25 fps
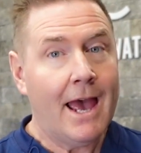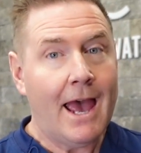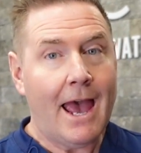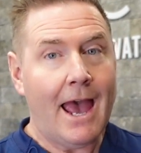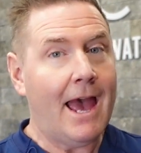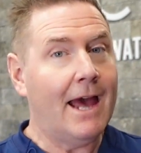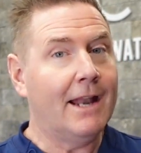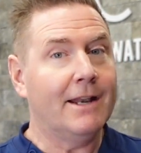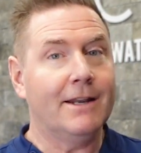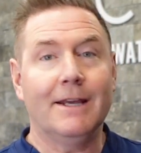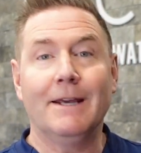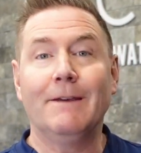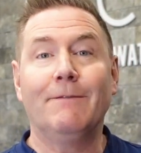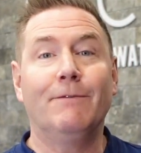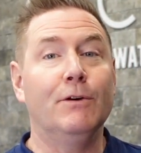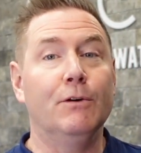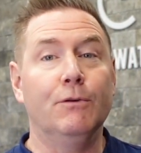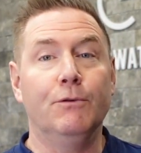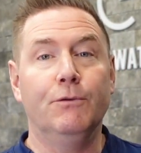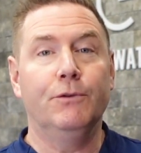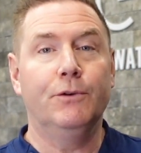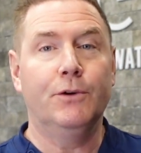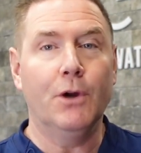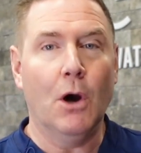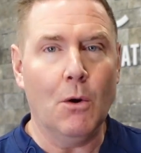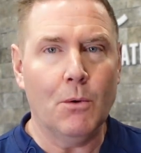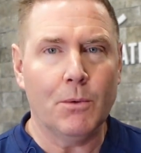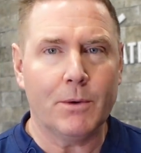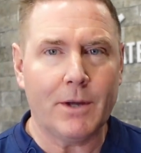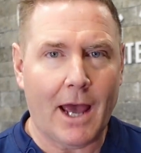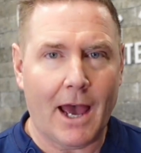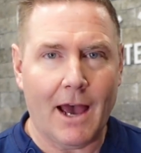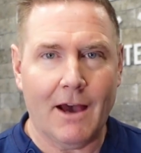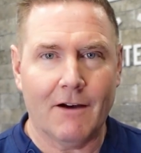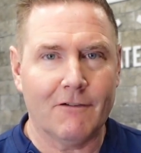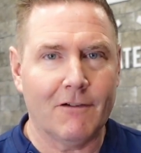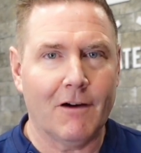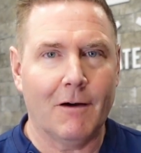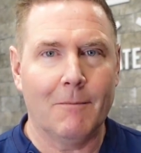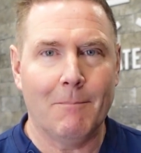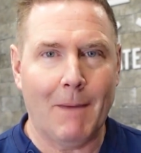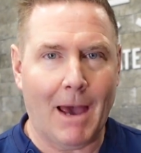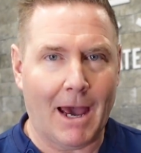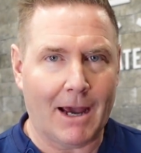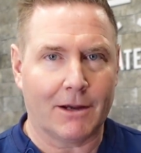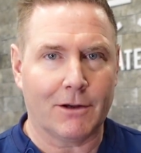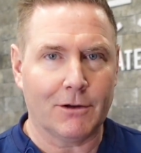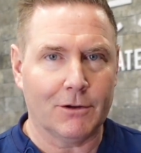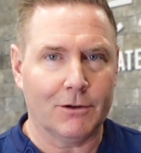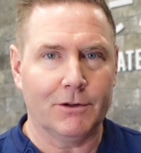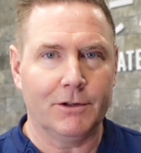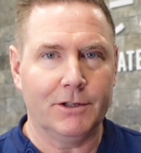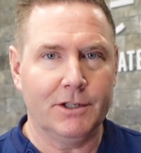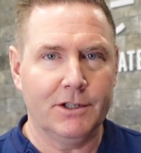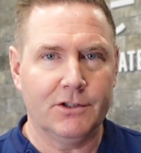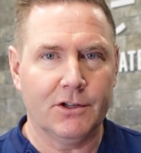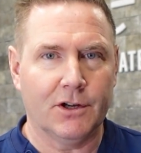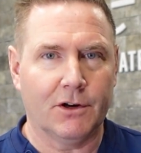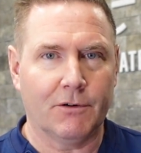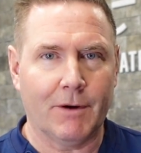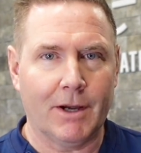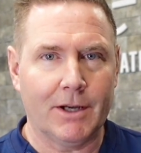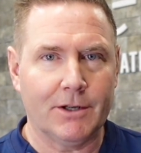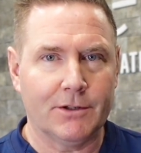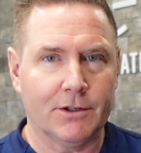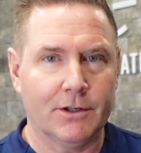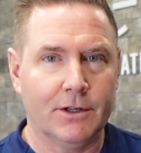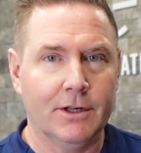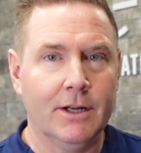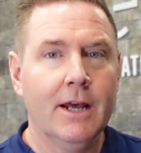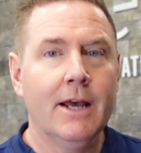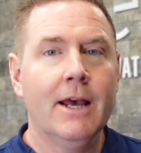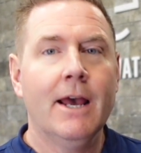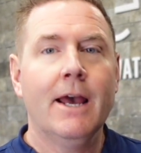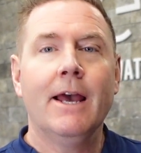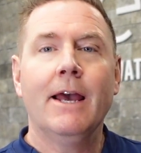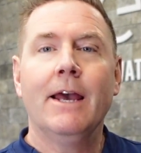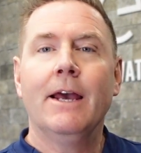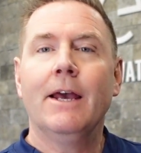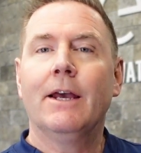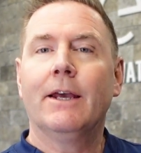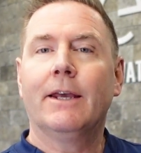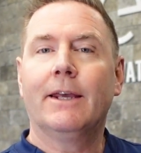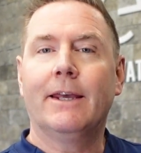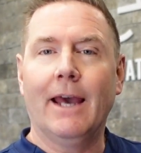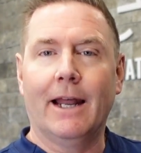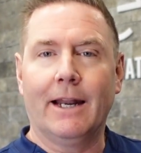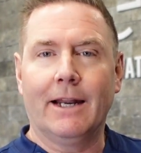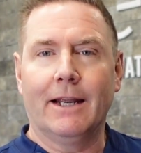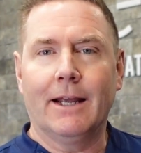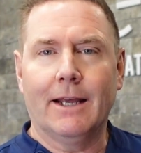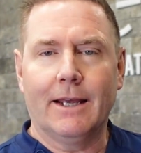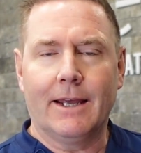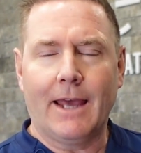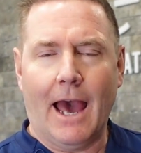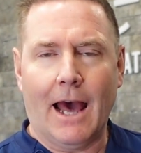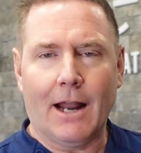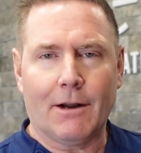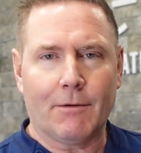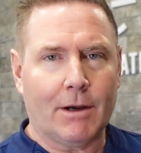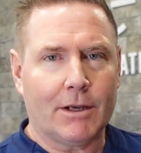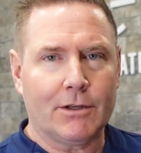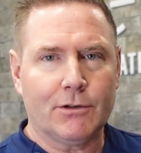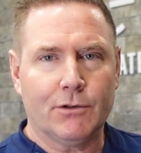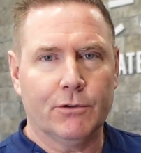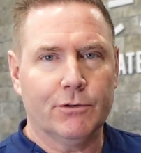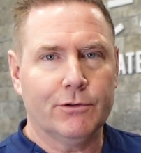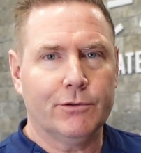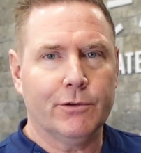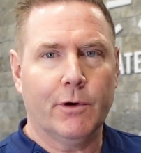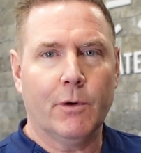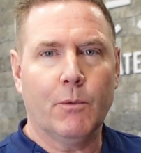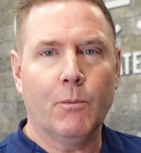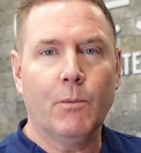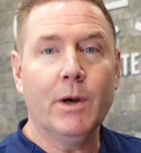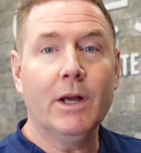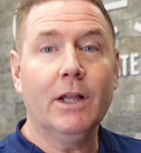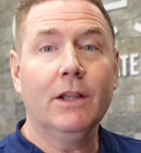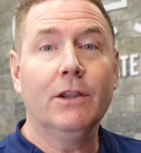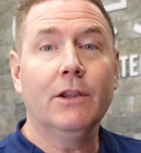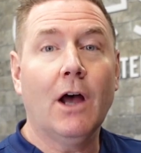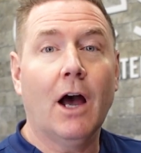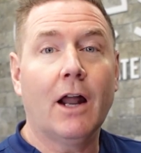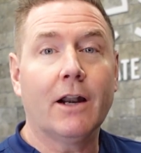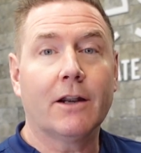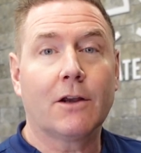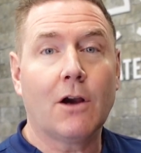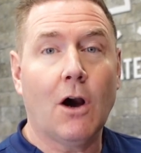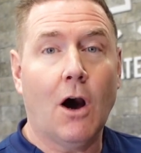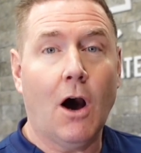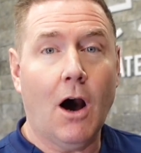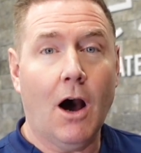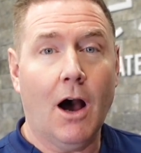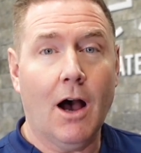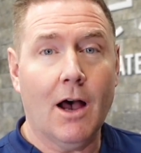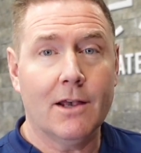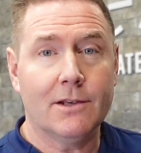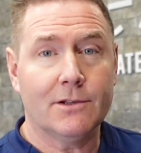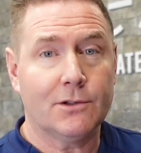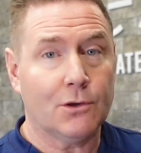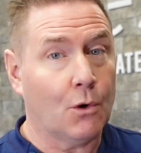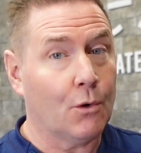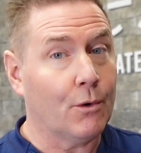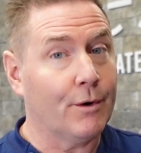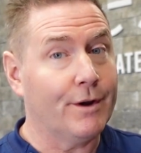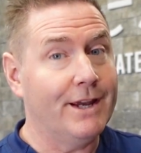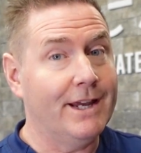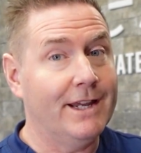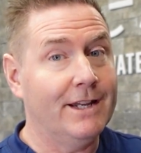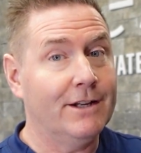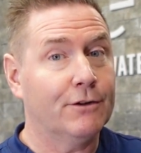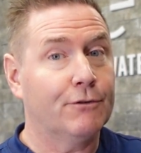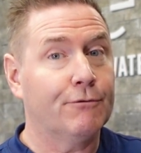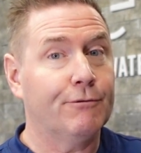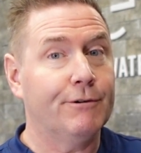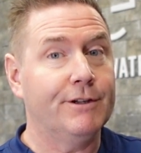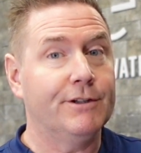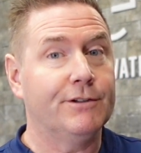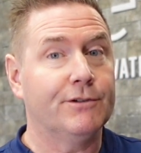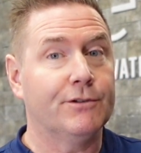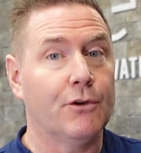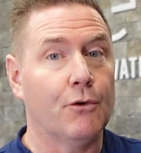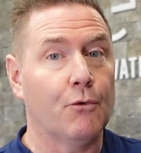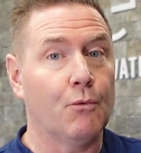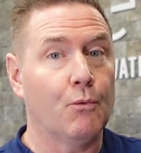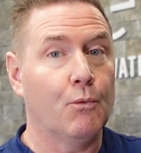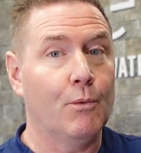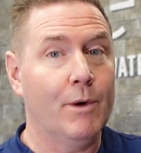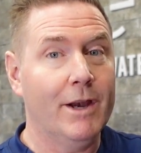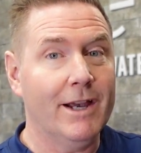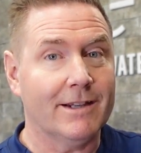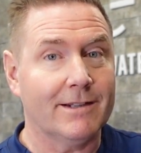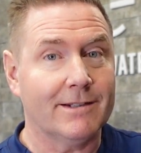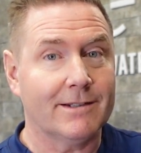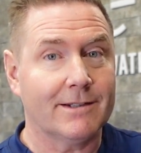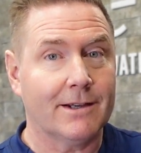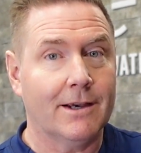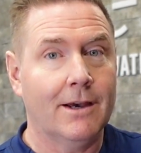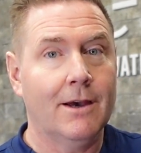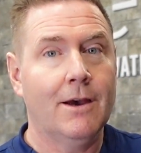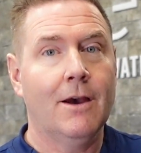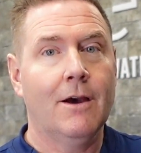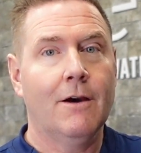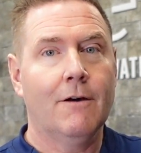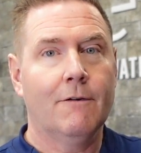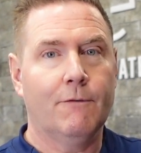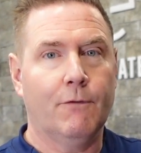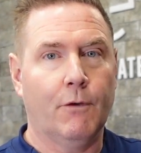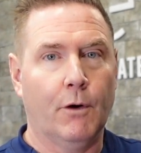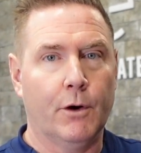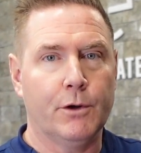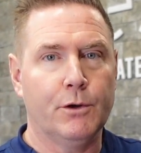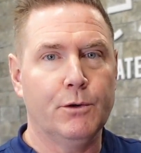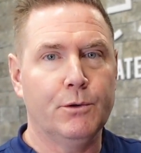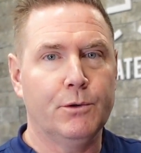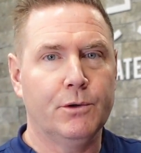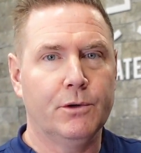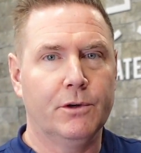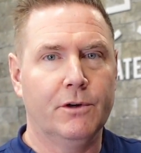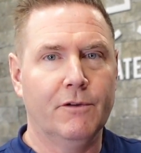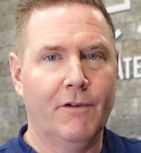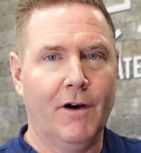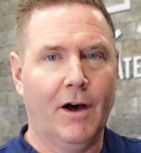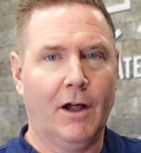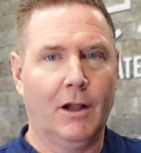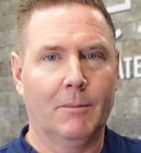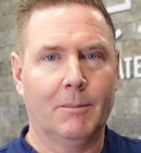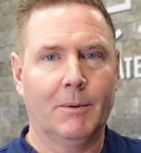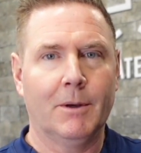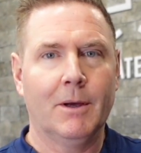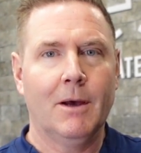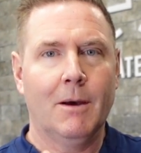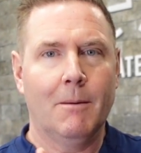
And if you don't have macular degeneration, getting cataract surgery will not cause or increase the risk for you to develop